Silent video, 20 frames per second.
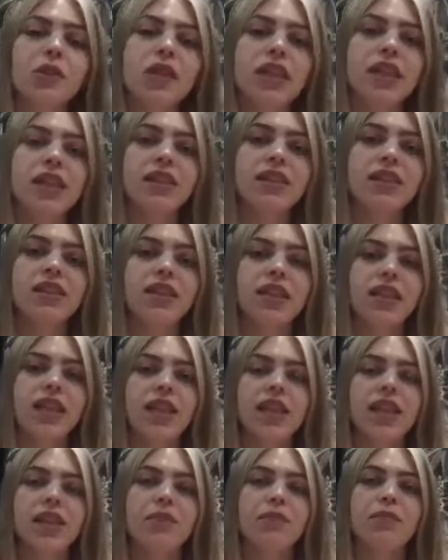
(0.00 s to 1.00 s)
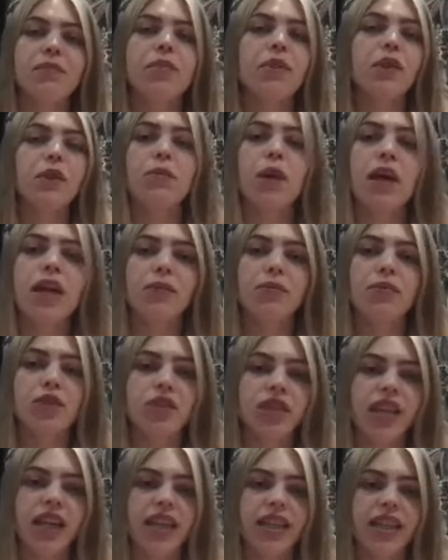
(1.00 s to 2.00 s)
is the main
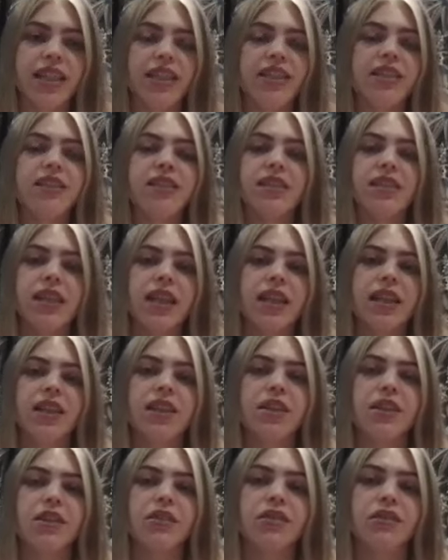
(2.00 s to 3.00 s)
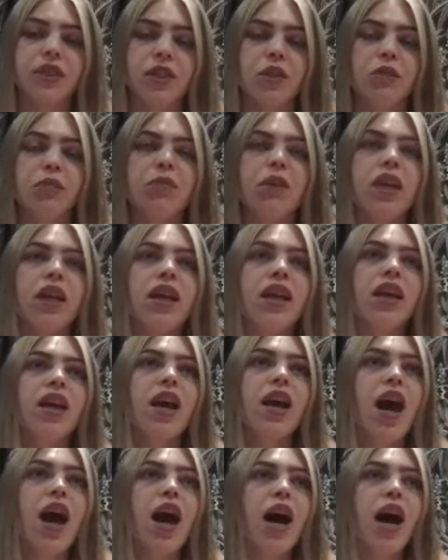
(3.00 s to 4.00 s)
protagonist in the film.
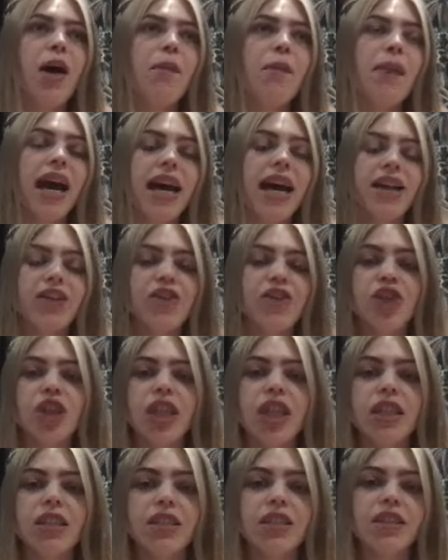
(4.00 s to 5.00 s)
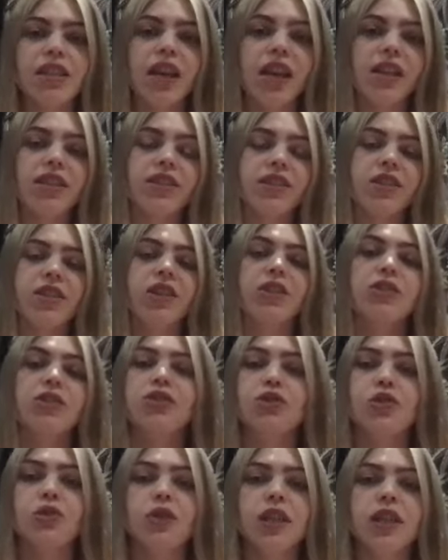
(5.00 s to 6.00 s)
And she decides to go
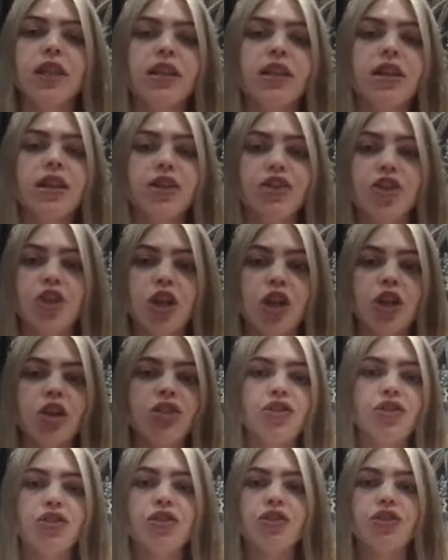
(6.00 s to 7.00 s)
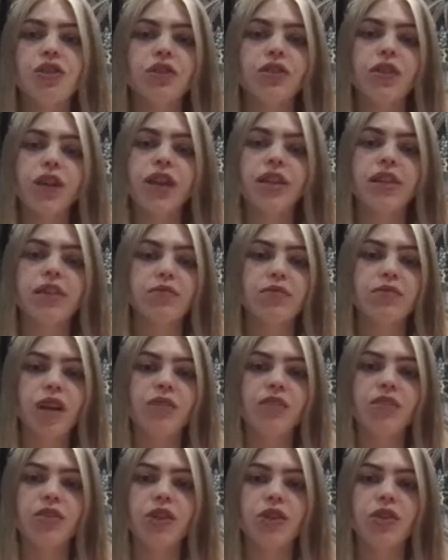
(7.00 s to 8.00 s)
join a church to find some
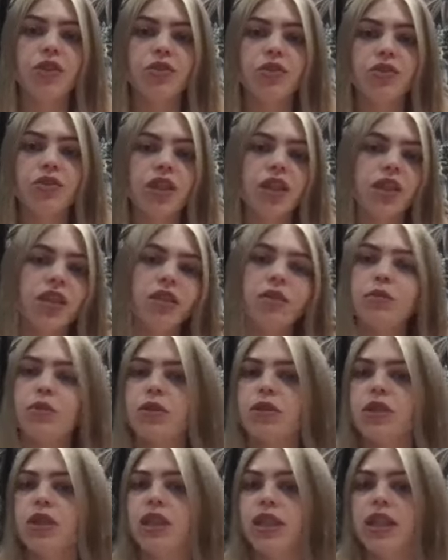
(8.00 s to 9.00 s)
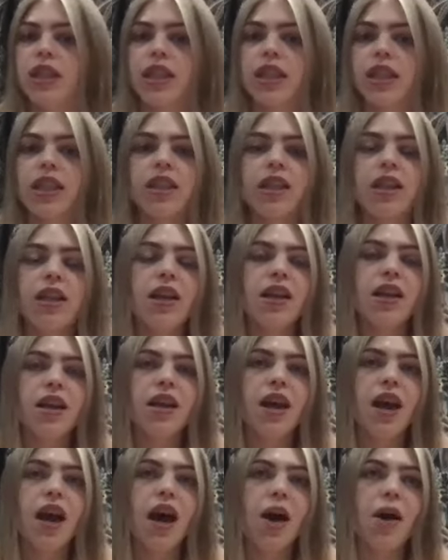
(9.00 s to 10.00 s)
refuge and a community.
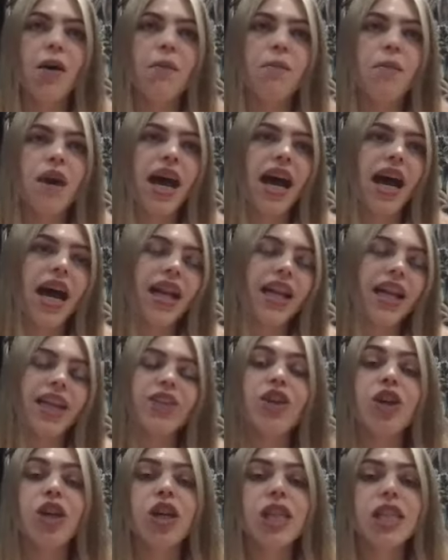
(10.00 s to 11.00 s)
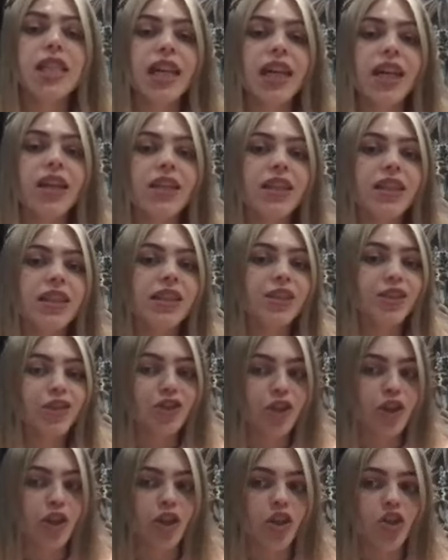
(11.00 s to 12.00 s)
And it turns out that the
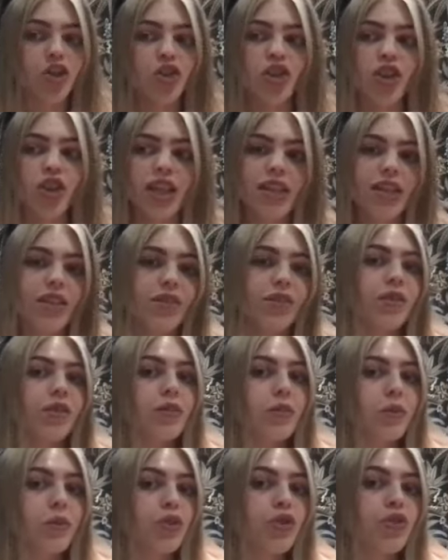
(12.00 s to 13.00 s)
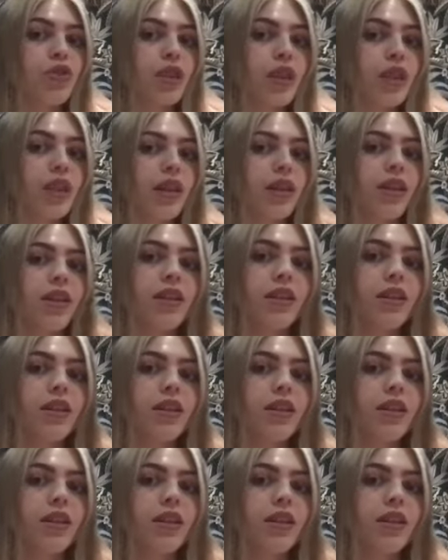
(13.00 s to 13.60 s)
church isn't what she,